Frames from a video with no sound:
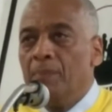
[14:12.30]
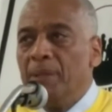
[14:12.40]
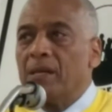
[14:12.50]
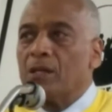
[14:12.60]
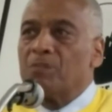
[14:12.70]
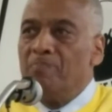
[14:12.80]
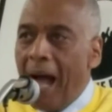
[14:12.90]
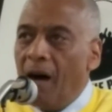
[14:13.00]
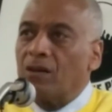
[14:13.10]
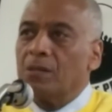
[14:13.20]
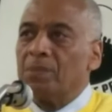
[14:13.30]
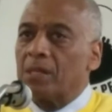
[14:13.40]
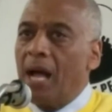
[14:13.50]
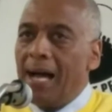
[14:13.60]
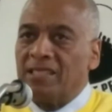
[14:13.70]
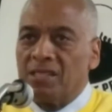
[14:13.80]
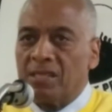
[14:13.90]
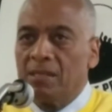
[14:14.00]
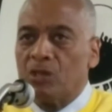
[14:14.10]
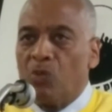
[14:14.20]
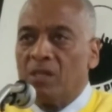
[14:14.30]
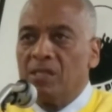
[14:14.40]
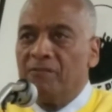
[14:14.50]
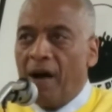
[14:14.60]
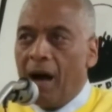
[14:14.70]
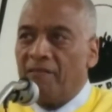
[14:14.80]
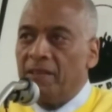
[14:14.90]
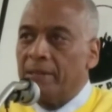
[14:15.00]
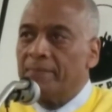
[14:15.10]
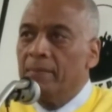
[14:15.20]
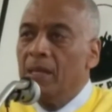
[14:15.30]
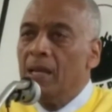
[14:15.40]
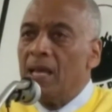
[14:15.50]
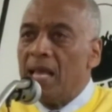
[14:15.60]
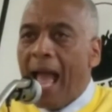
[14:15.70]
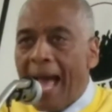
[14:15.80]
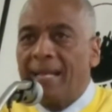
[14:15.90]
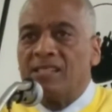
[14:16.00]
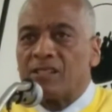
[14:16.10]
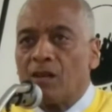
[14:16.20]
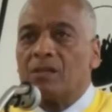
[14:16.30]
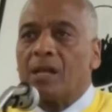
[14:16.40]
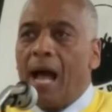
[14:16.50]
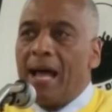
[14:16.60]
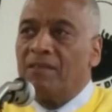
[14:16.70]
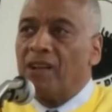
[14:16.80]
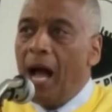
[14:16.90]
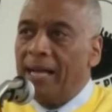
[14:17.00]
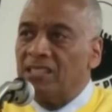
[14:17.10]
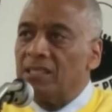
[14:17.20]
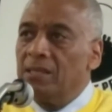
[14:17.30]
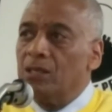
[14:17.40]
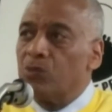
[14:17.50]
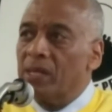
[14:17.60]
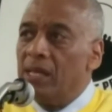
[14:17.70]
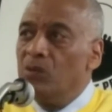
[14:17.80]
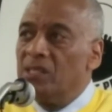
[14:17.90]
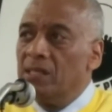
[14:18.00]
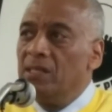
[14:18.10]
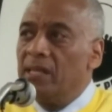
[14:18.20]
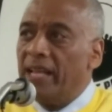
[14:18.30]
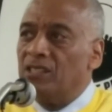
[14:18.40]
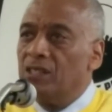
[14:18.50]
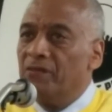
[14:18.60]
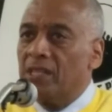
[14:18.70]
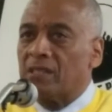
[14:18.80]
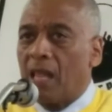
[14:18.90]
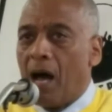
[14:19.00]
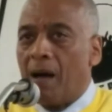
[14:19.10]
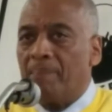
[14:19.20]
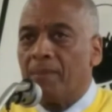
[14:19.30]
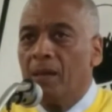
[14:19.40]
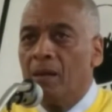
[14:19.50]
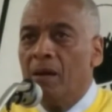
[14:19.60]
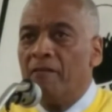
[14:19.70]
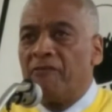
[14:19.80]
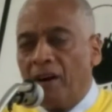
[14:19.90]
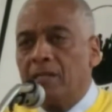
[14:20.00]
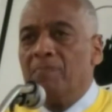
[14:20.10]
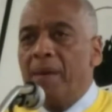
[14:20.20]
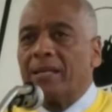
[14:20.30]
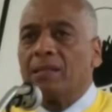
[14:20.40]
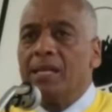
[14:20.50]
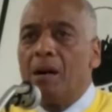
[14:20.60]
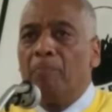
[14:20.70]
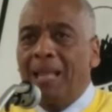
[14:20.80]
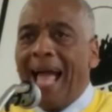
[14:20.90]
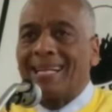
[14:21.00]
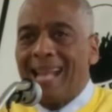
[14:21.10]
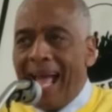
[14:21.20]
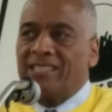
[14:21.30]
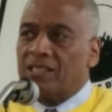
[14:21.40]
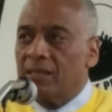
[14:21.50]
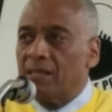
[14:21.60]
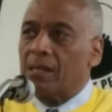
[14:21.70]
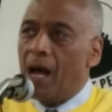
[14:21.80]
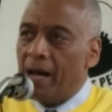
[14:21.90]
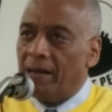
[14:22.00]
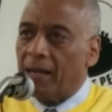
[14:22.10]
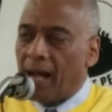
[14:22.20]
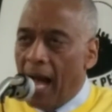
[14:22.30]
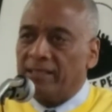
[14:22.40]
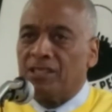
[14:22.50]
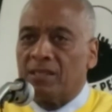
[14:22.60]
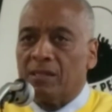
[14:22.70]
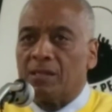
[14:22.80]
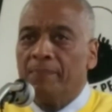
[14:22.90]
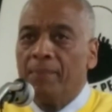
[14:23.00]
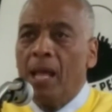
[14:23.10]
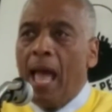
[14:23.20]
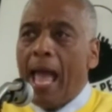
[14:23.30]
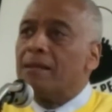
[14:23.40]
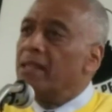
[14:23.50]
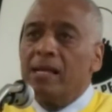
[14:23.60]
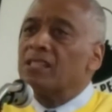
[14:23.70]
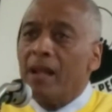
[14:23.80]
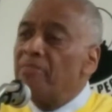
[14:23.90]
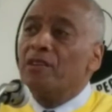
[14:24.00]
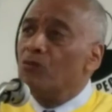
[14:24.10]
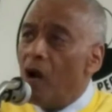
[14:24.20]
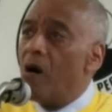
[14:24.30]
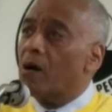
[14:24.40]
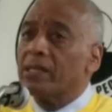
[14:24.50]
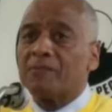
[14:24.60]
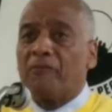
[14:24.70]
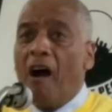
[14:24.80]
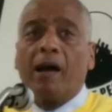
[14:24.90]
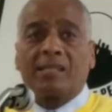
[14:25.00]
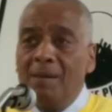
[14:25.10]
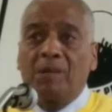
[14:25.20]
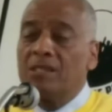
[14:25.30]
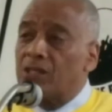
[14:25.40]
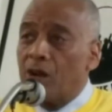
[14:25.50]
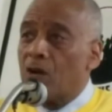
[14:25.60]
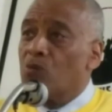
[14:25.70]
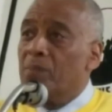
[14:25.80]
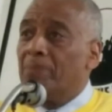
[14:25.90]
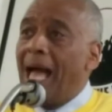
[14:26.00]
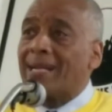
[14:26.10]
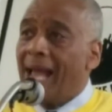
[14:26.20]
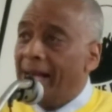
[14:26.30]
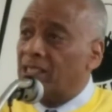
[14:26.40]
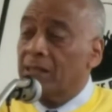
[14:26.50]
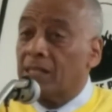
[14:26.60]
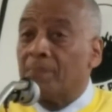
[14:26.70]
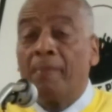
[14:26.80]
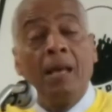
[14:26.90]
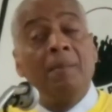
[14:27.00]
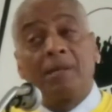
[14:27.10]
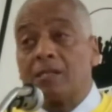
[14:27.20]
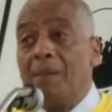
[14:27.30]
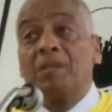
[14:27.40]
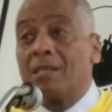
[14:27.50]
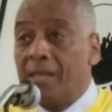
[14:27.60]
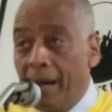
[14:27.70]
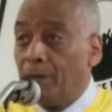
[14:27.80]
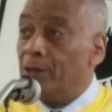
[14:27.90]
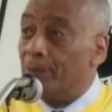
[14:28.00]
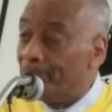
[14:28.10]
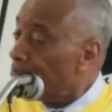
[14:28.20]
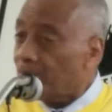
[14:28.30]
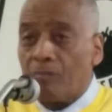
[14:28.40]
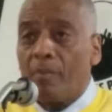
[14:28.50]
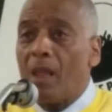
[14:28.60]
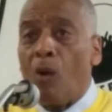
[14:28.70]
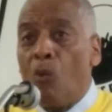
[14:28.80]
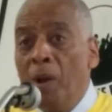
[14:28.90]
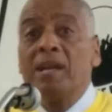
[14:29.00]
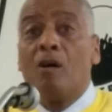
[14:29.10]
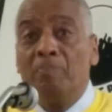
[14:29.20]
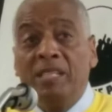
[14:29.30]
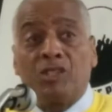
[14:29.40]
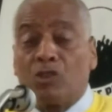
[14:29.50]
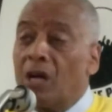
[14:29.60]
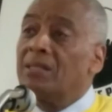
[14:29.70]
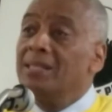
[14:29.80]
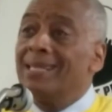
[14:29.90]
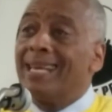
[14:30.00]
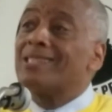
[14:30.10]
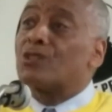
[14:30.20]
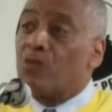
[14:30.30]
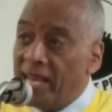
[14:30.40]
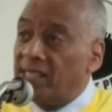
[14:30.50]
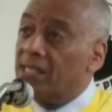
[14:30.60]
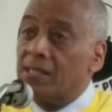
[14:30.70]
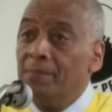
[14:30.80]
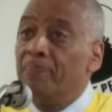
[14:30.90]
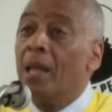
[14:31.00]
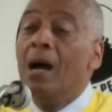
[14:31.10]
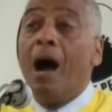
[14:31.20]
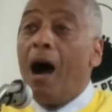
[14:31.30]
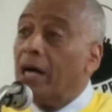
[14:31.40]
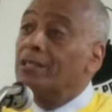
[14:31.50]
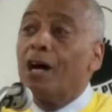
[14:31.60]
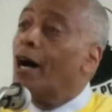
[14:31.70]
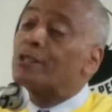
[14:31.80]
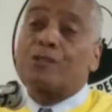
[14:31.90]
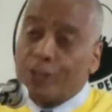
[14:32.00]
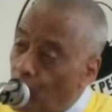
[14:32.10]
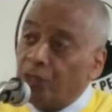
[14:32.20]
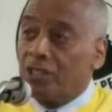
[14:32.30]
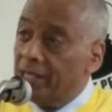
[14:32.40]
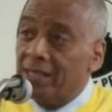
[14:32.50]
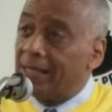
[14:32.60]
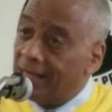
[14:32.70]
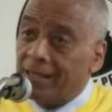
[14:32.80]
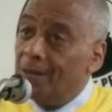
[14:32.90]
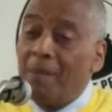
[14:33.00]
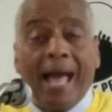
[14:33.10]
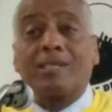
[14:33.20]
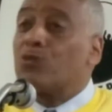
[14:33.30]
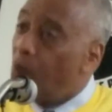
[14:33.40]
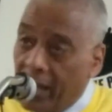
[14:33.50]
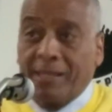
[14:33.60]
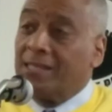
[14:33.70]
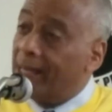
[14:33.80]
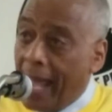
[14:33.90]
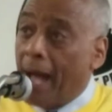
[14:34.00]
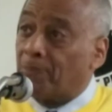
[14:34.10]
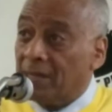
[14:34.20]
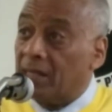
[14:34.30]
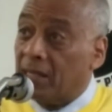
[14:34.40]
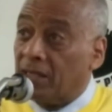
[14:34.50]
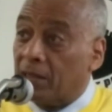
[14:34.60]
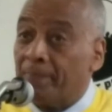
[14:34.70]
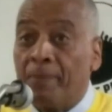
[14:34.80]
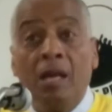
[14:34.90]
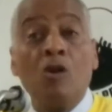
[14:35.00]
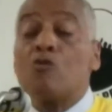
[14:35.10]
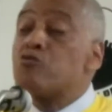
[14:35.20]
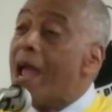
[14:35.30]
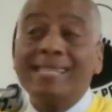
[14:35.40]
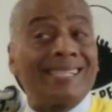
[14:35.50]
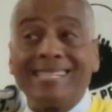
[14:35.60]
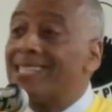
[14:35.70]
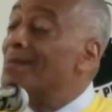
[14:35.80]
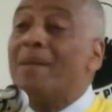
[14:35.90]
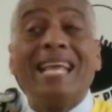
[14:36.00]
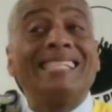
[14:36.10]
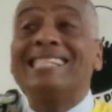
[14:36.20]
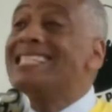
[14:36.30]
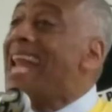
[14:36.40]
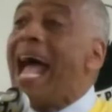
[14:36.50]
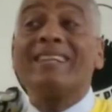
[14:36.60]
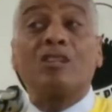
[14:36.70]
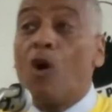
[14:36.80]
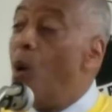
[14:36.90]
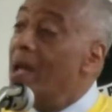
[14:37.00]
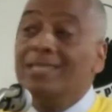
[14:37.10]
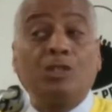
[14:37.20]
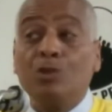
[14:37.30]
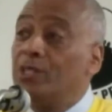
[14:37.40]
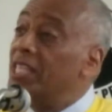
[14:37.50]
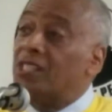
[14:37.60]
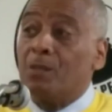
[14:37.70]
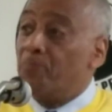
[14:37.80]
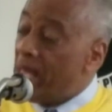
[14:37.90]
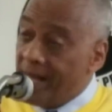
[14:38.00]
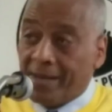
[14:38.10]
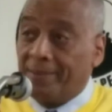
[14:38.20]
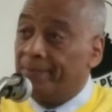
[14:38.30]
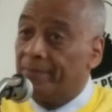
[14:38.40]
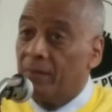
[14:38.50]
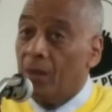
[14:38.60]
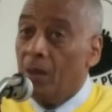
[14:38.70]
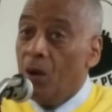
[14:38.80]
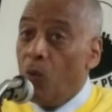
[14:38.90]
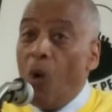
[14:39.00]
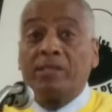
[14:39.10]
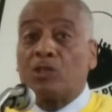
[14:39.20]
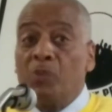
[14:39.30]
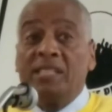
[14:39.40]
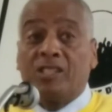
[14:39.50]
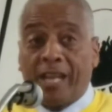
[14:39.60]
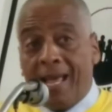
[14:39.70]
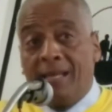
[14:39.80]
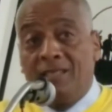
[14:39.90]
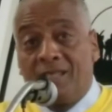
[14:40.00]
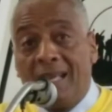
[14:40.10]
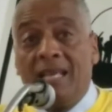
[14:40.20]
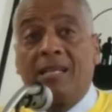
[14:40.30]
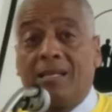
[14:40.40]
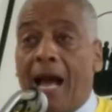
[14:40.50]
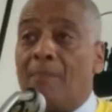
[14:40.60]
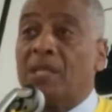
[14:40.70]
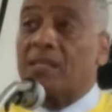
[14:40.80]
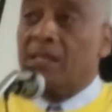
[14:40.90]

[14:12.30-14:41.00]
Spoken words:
because Malcolm's consciousness was evolving. He had a certain kind of consciousness when he was in the Nation of Islam, fundamentally a black nationalist consciousness. And there's nothing wrong as far as I'm concerned with black nationalism, because I'm going to tell you, we're going to be struggling against racism under a socialist system as well as a capitalist system. Racism is not going to disappear once we change the economic